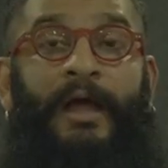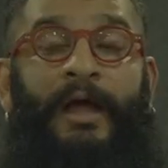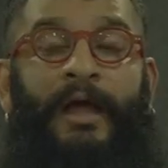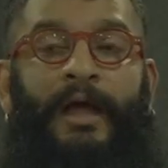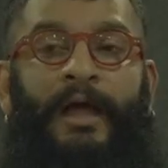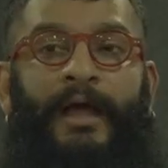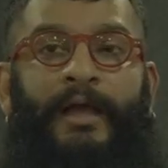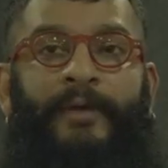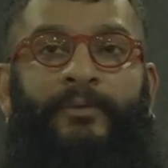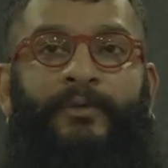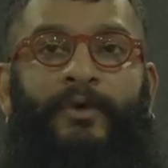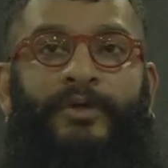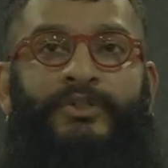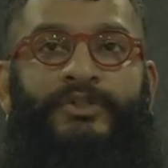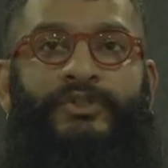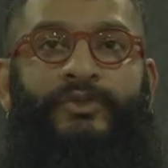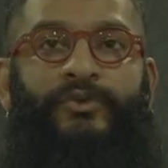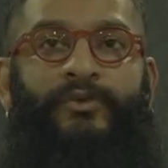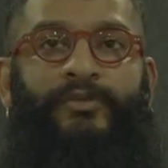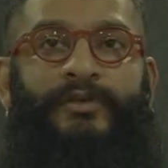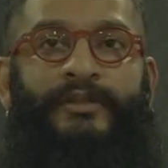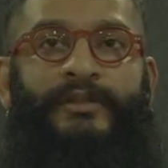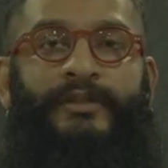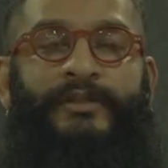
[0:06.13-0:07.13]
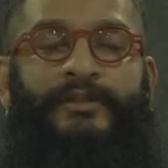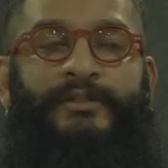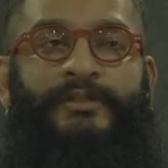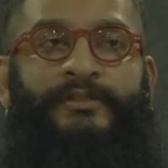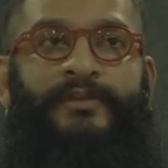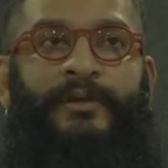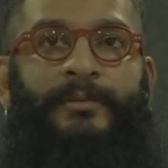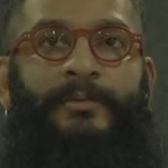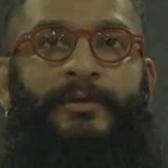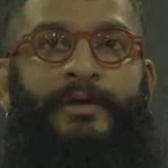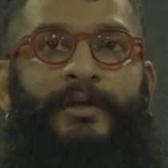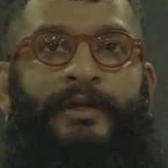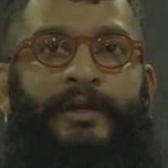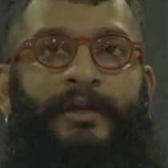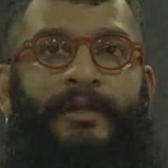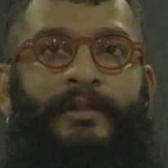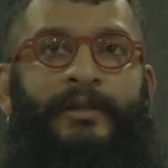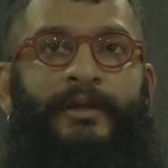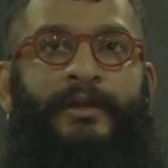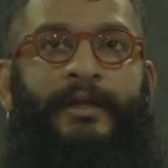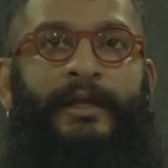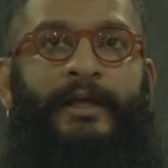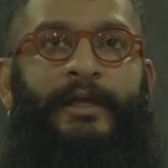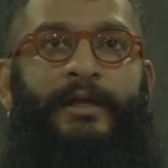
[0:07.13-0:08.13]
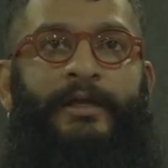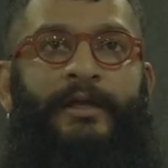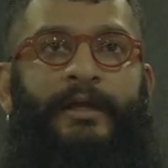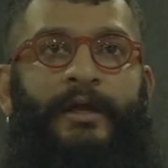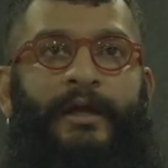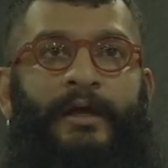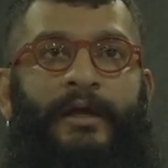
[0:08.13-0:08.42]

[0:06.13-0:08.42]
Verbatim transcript: I watched Gurinder's film earlier in the day.